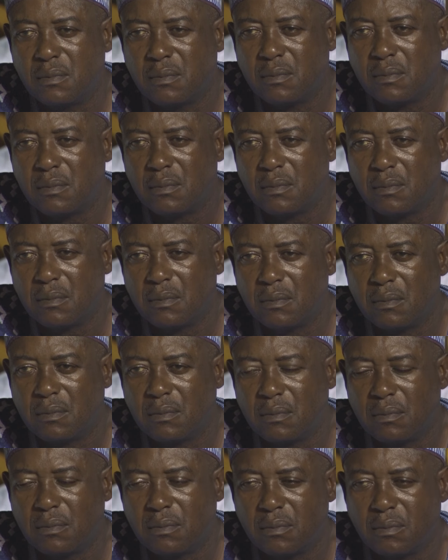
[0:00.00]

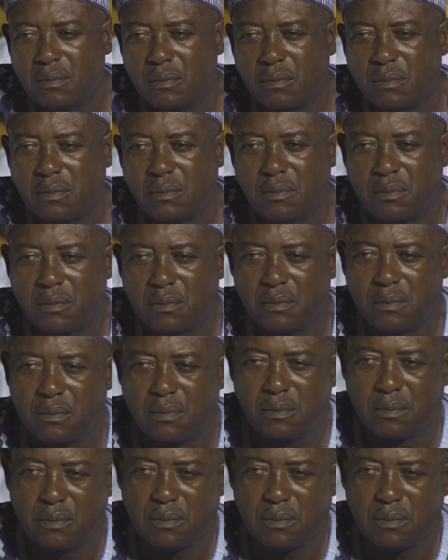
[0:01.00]
[no speech]